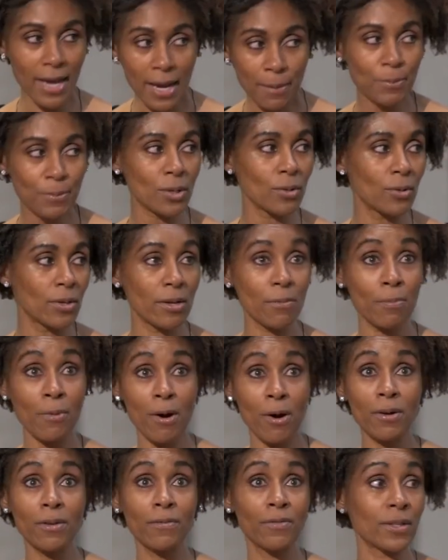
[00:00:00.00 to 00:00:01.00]
Absolutely, a
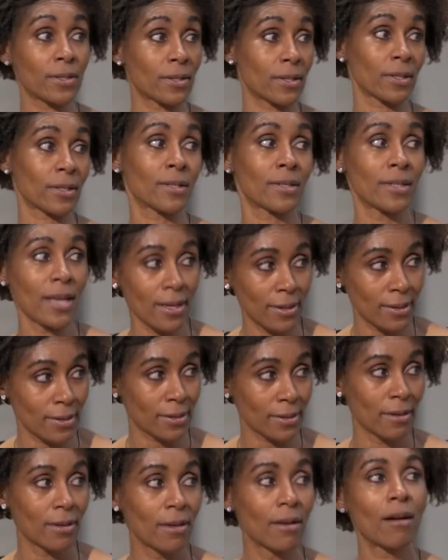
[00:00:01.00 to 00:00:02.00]
part of the
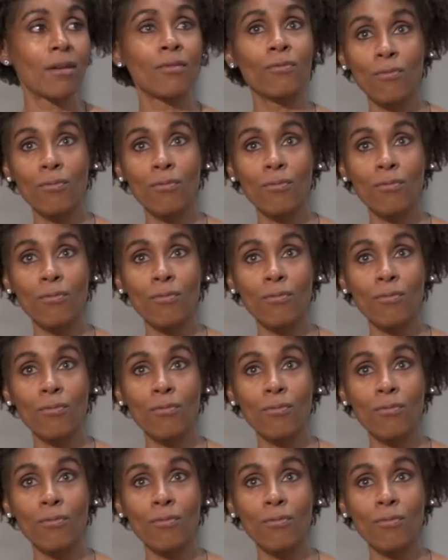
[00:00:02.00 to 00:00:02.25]
success of